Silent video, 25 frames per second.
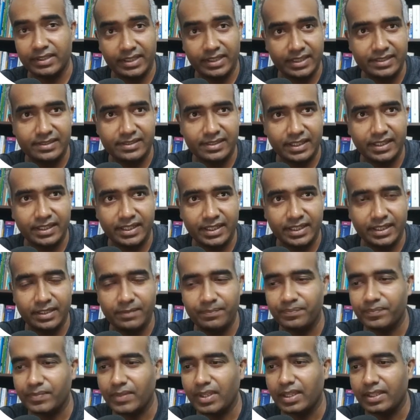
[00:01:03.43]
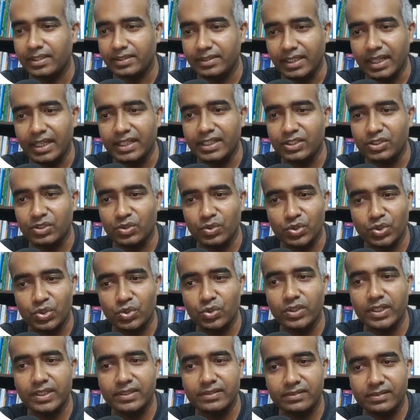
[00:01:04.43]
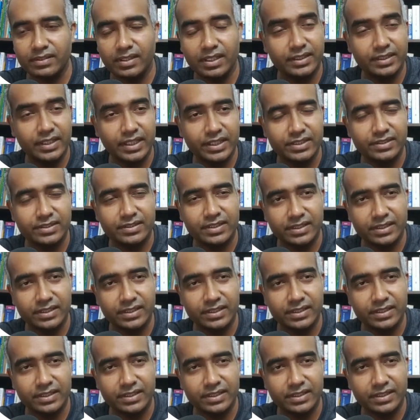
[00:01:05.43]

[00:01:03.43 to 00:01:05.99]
the test set data, that is used to that